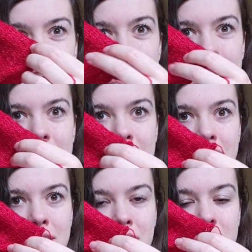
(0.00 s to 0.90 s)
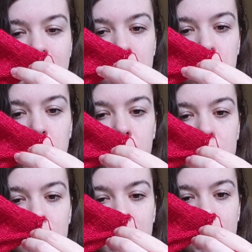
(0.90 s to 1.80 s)
and then knit most
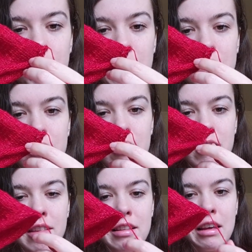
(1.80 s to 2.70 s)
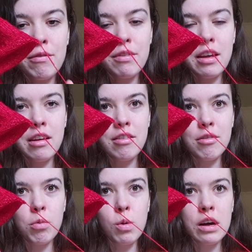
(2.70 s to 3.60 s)
of the sweater sleeve in
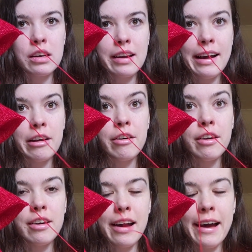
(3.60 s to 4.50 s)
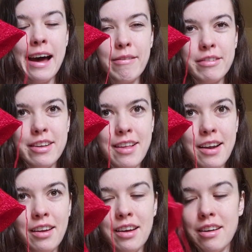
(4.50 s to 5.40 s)
one color. I haven't
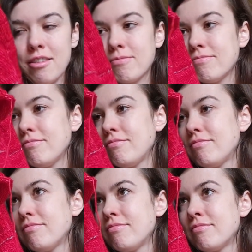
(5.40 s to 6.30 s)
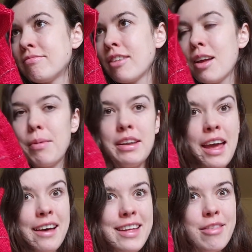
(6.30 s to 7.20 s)
decided yet. But
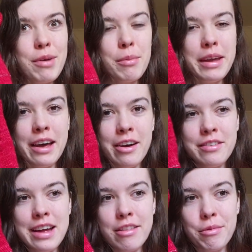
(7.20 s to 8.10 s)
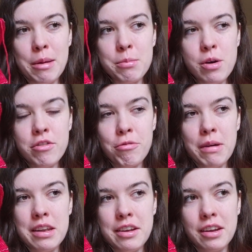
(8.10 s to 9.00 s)
yeah, that's where we are. That's where most of
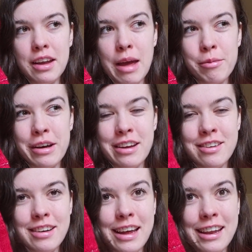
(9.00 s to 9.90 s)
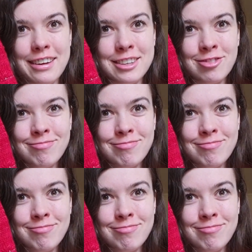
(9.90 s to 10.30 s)
my knitting time went, and